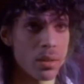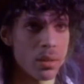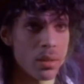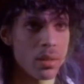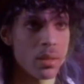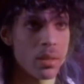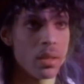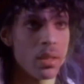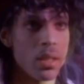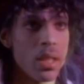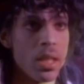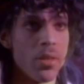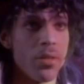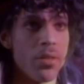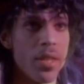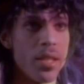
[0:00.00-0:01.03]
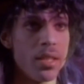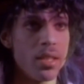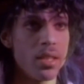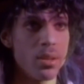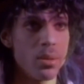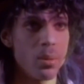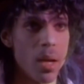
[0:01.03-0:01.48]
of Purple Rain
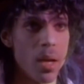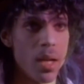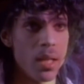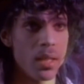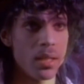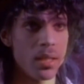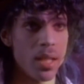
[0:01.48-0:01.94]
came from,